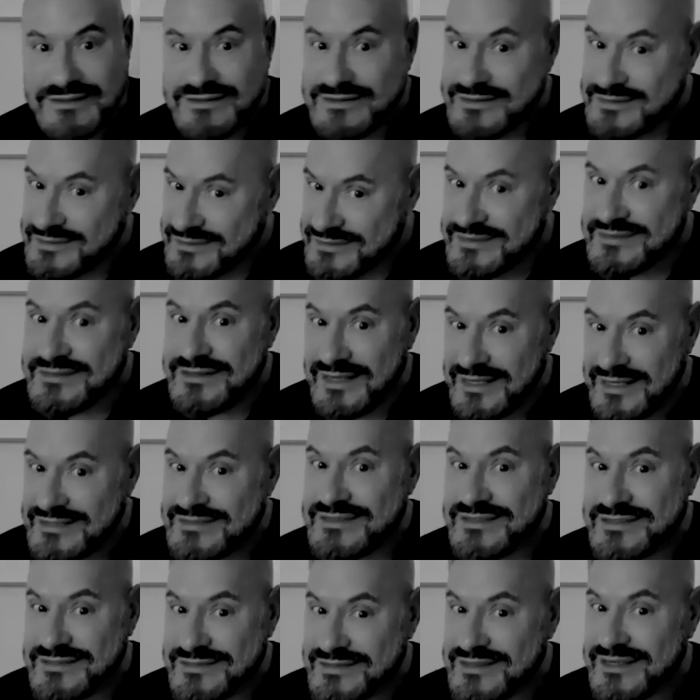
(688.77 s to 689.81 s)

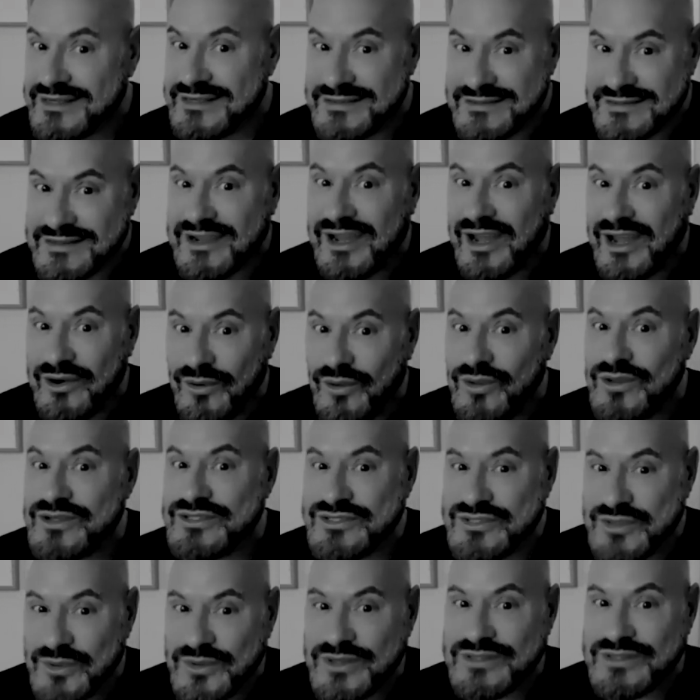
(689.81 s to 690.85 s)
It's got all
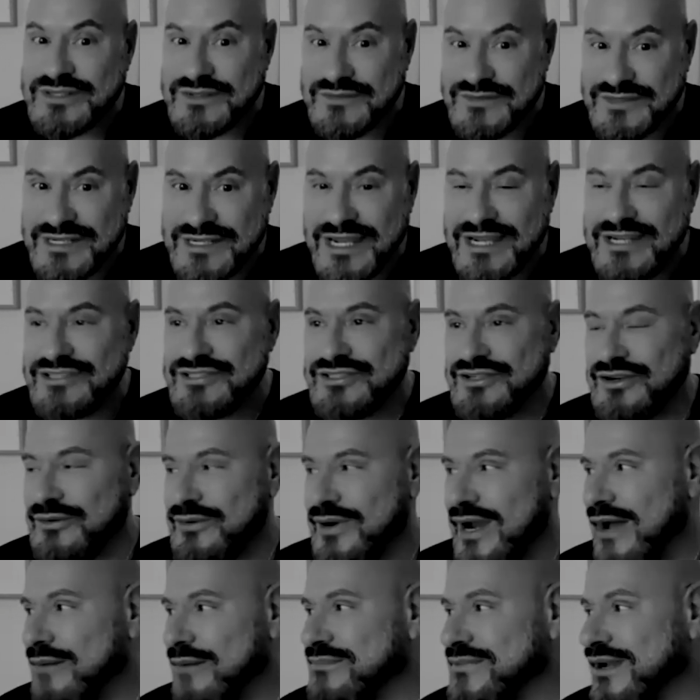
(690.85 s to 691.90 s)
sorts of danger
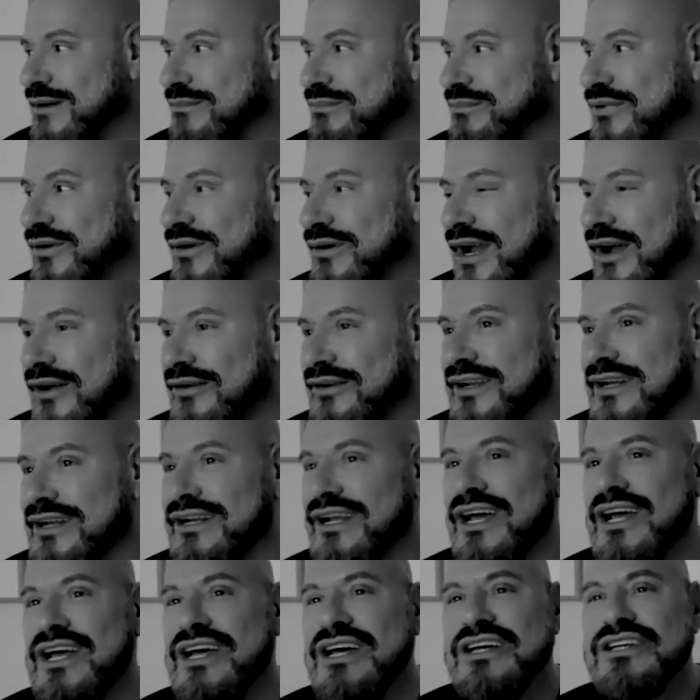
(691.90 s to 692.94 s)
wrapped up around it.
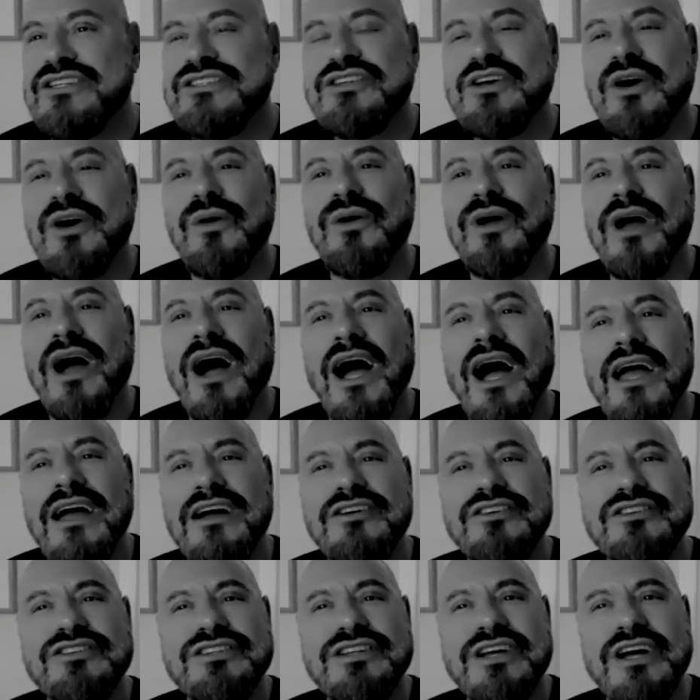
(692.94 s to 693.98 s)
So I
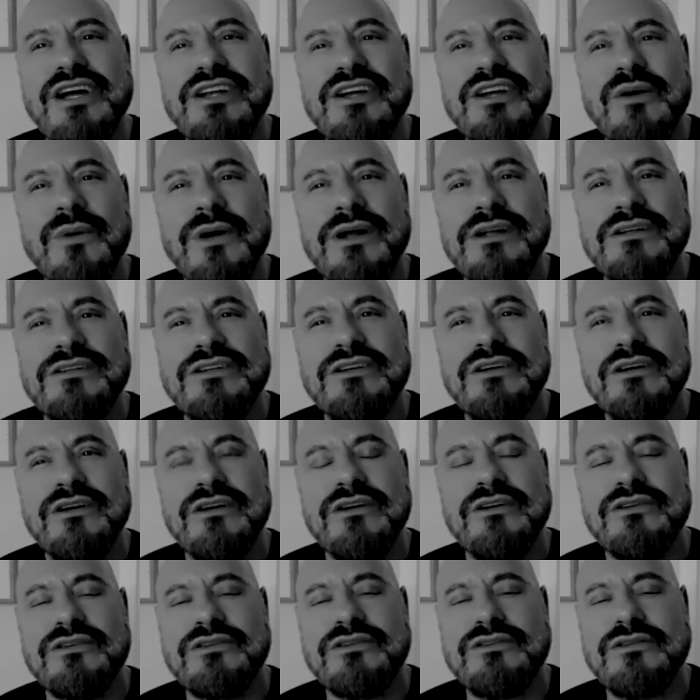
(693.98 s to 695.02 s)
understand you went
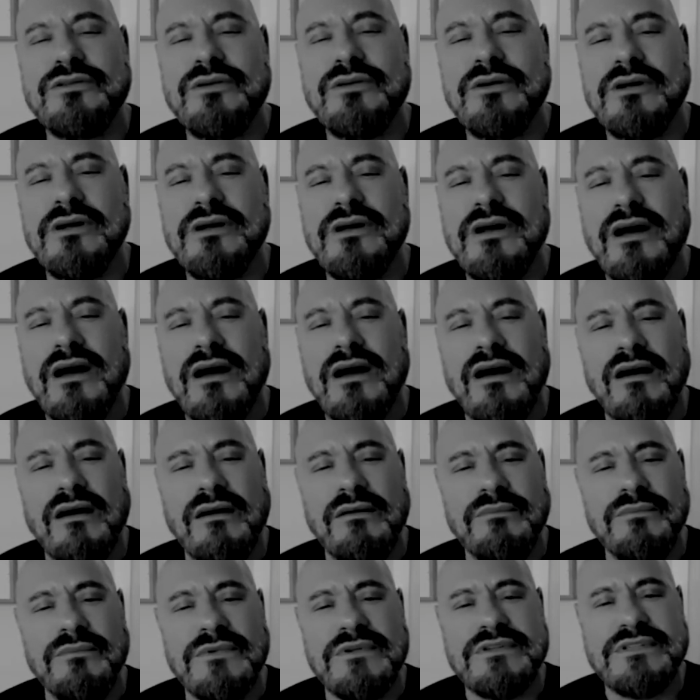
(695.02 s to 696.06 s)
to
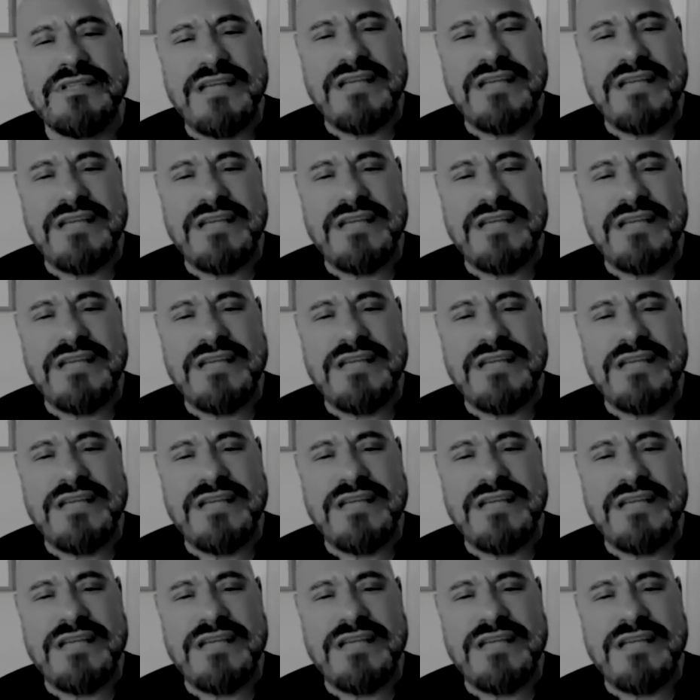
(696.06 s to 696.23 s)
Terezin.